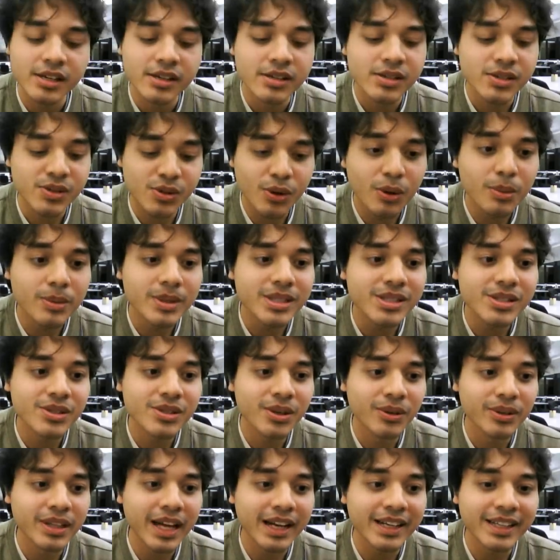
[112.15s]
So much
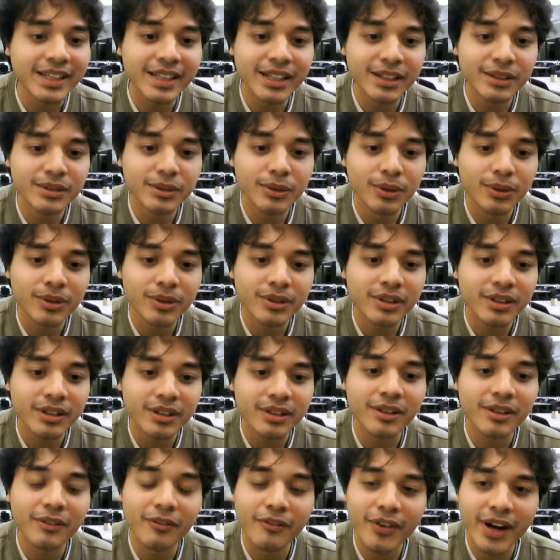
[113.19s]
so that he ignored
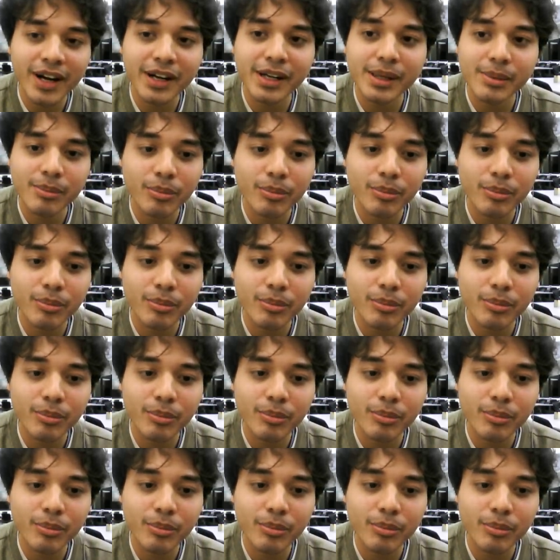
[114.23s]
the very